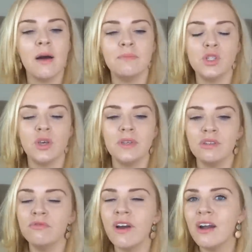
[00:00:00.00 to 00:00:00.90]
So it's
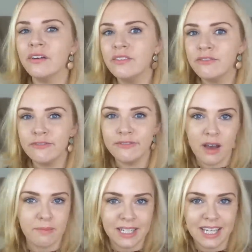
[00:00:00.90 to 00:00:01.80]
very
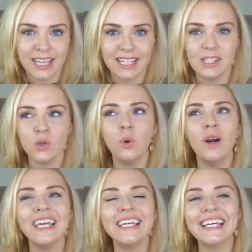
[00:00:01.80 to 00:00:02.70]
feminine, it's
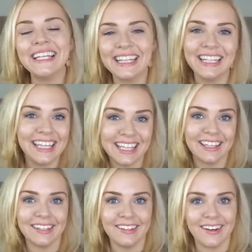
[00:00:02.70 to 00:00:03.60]
quite
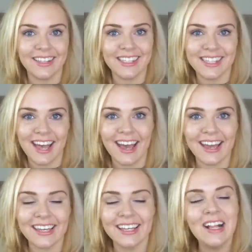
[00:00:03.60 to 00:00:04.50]
clean, I'd
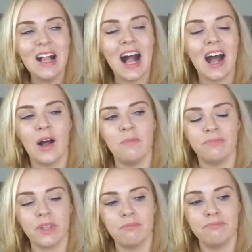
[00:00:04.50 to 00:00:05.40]
say.
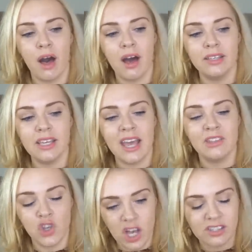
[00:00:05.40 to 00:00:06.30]
But
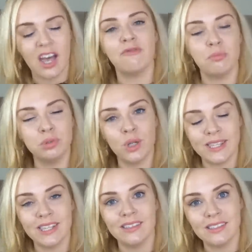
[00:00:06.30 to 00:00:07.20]
it does have a
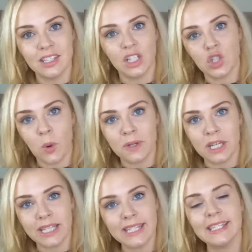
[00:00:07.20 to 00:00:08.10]
presence and a
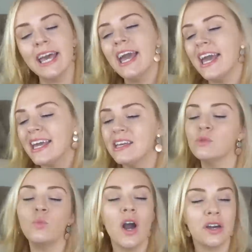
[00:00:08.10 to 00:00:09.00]
dominance. It is
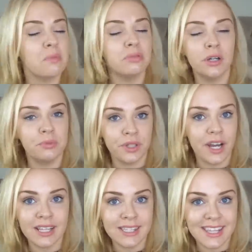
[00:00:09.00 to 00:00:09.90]
work appropriate,
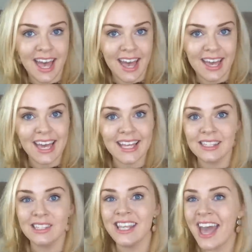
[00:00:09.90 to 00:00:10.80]
I'd say. It's
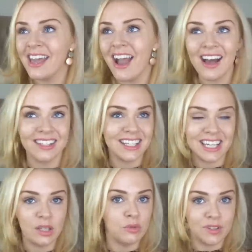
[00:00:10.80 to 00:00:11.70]
day and
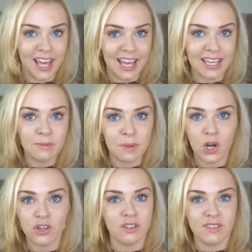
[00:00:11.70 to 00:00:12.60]
evening
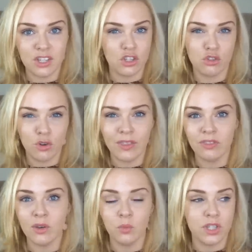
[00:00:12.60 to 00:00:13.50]
because of that
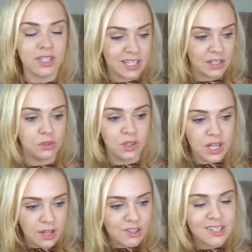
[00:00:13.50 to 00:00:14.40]
strength. It would still
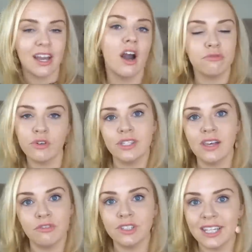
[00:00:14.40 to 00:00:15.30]
stick up for
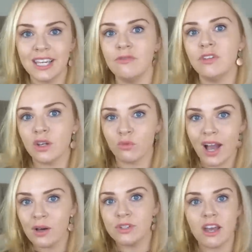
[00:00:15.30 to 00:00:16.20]
itself in the evening
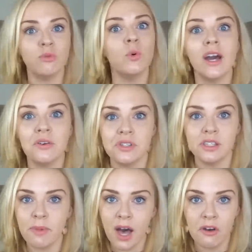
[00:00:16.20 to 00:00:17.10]
around everyone
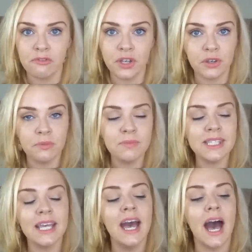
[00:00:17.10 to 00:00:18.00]
else's
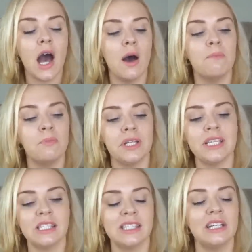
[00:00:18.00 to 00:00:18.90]
perfumes. But
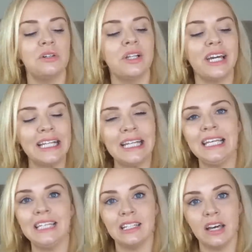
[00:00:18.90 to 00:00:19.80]
it's still like
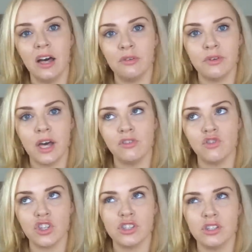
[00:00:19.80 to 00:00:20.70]
clean enough and
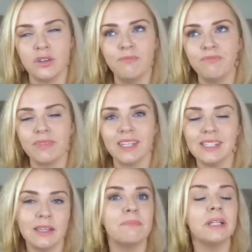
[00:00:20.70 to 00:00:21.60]
just
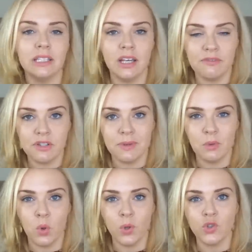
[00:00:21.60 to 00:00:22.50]
simple enough to be
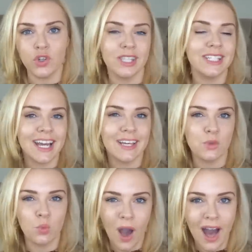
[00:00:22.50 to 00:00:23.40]
worn during the day
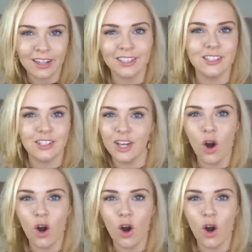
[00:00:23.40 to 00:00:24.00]
as well and to the